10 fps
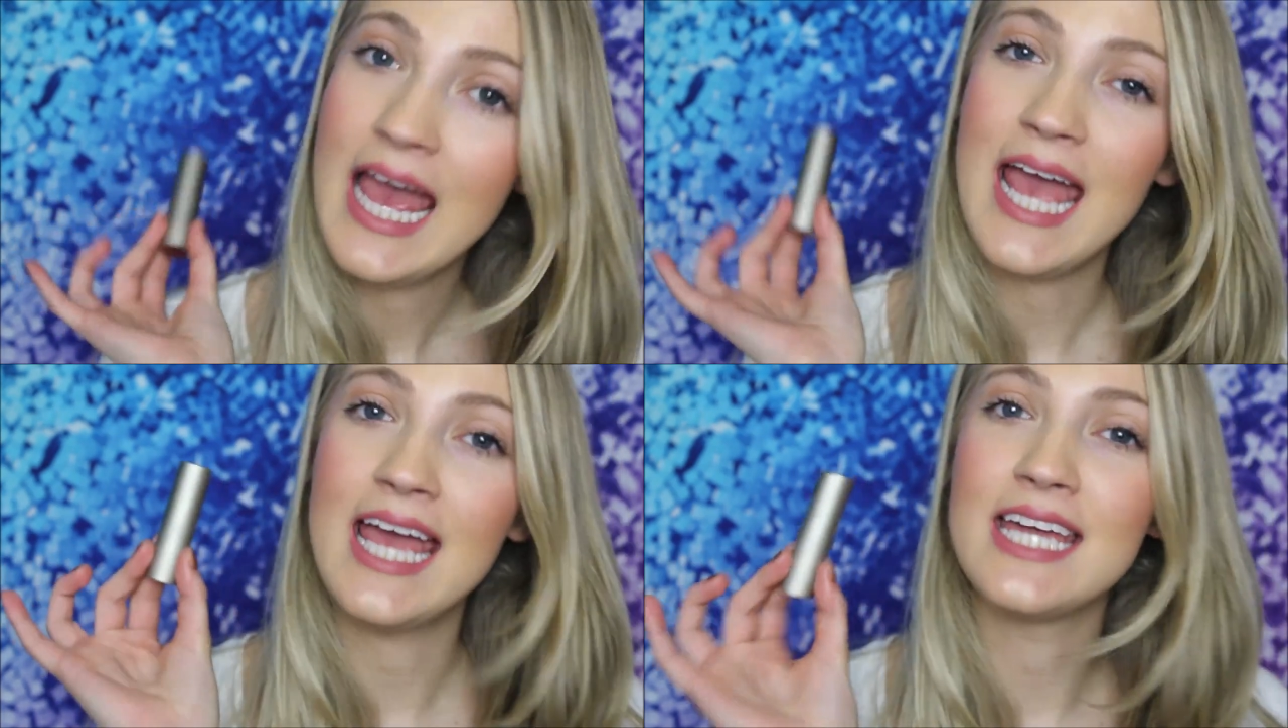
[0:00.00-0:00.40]

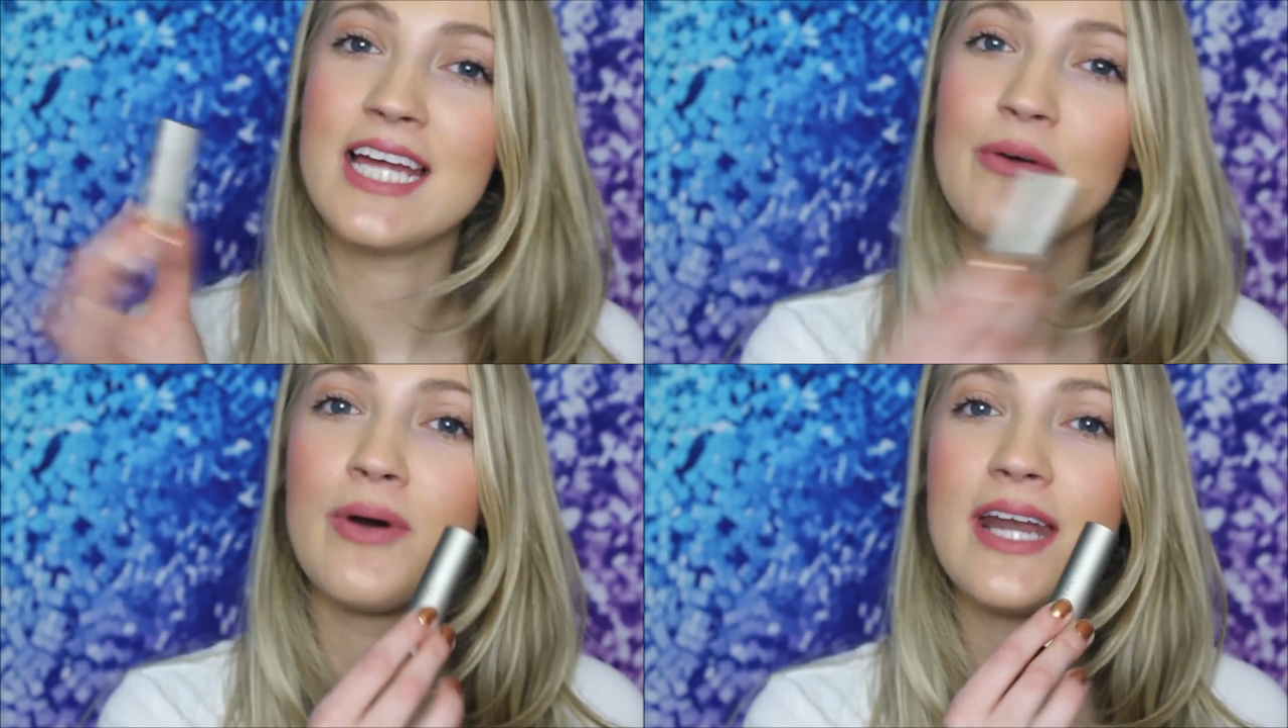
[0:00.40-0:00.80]

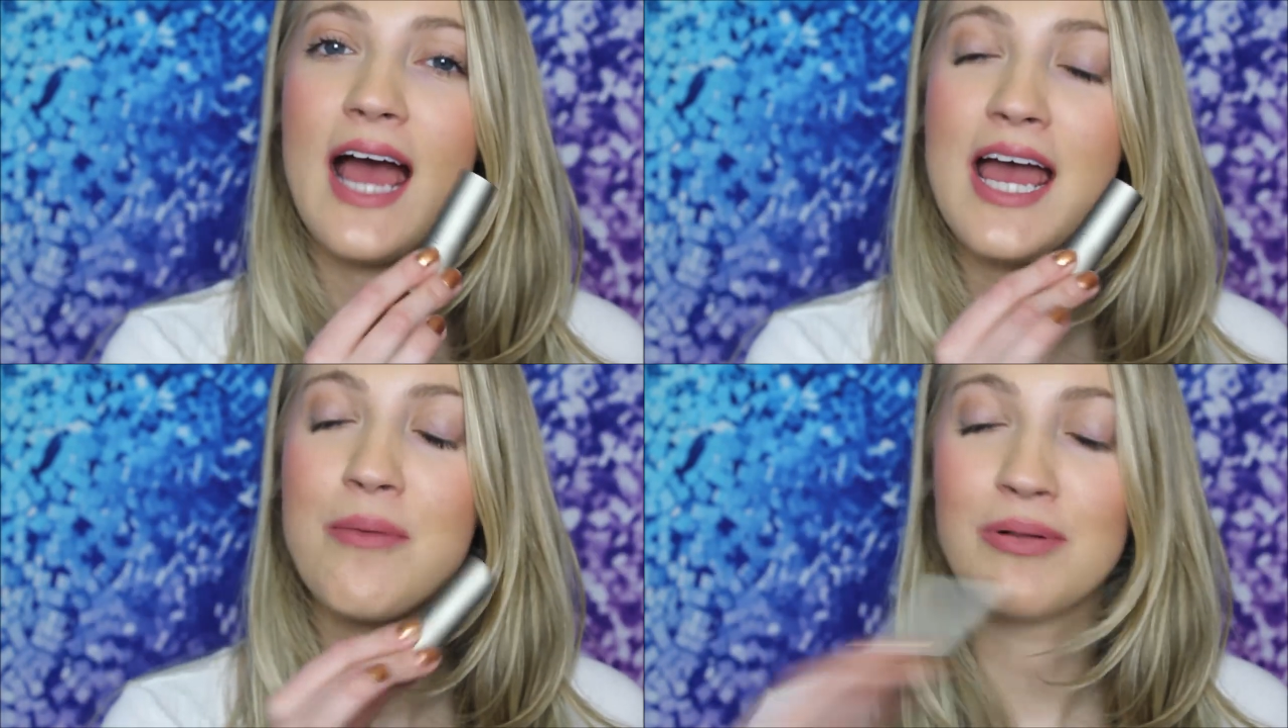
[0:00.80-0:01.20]
And when
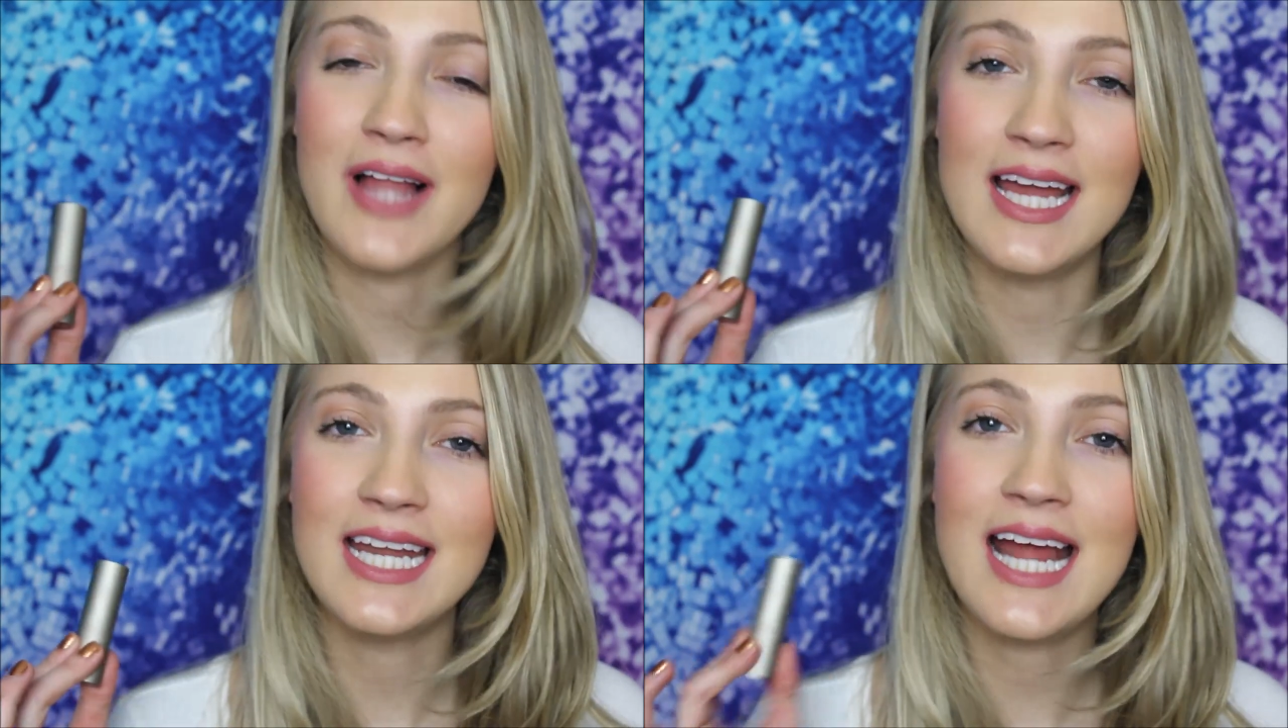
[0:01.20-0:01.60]
I
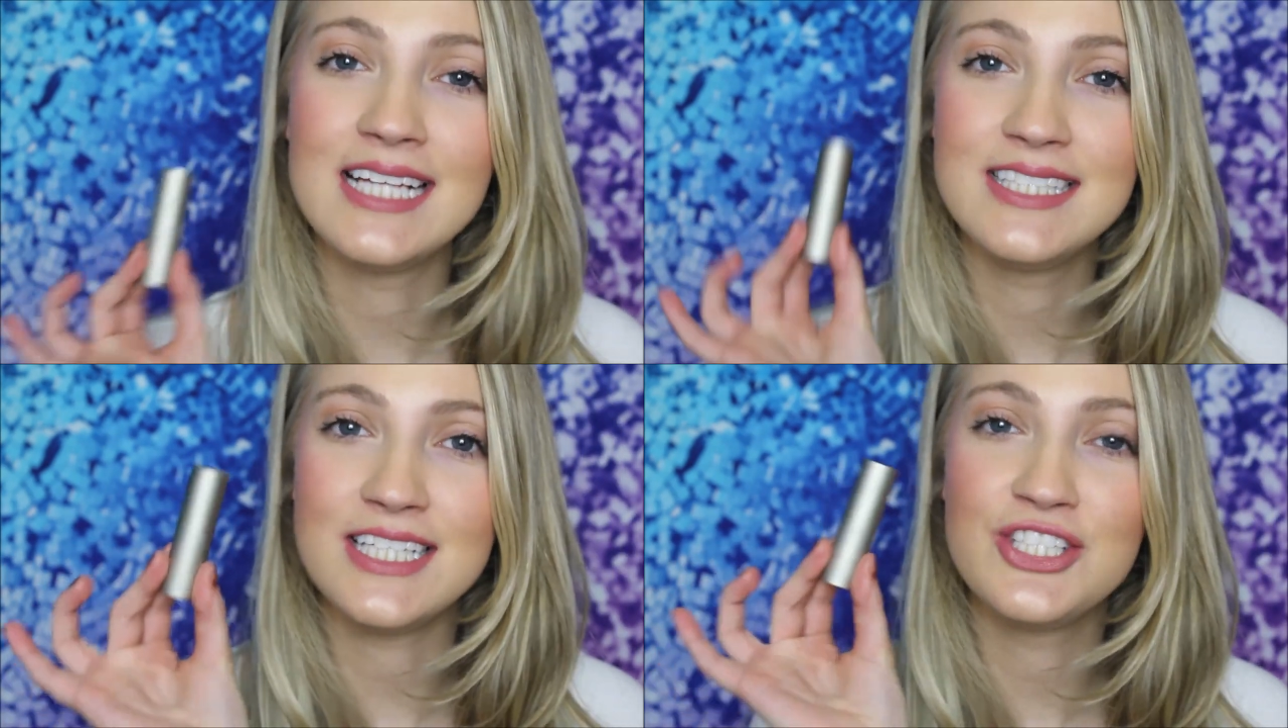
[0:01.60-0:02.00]
applied it,
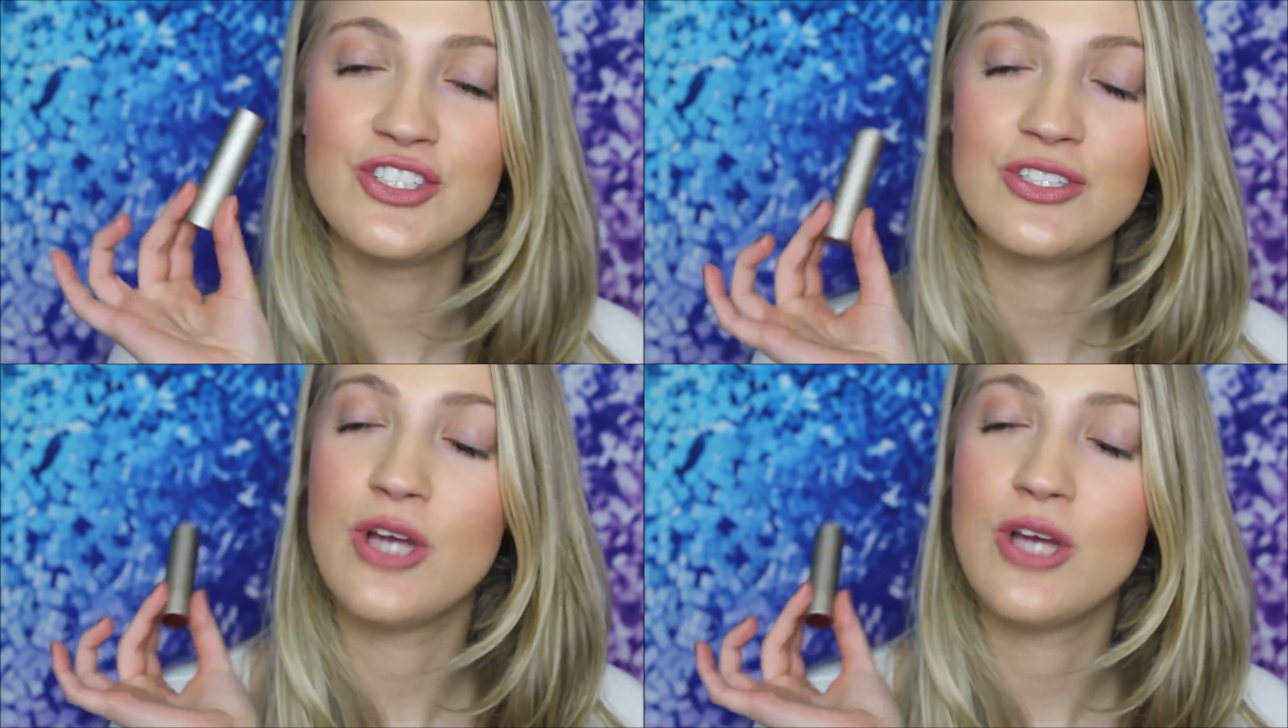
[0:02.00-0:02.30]
I did